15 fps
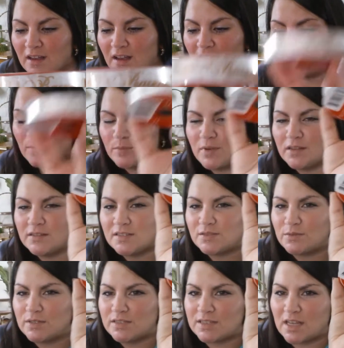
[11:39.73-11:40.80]
And this
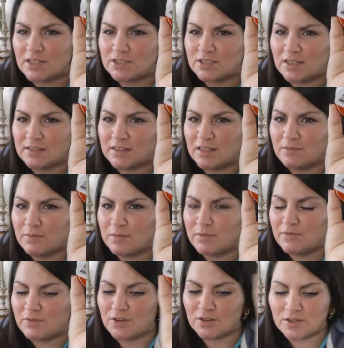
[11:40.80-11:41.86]
one is actually, I think, maybe
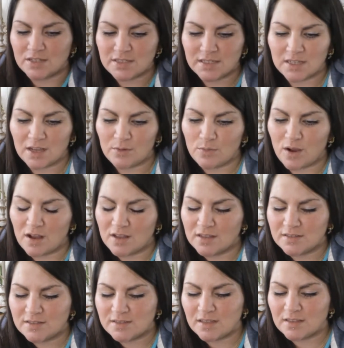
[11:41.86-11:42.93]
for DIY.
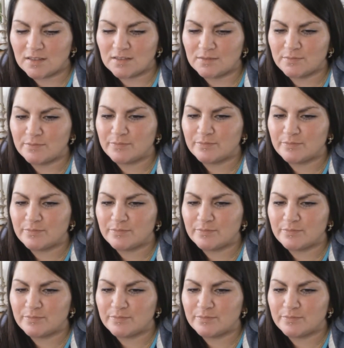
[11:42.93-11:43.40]
It's like a,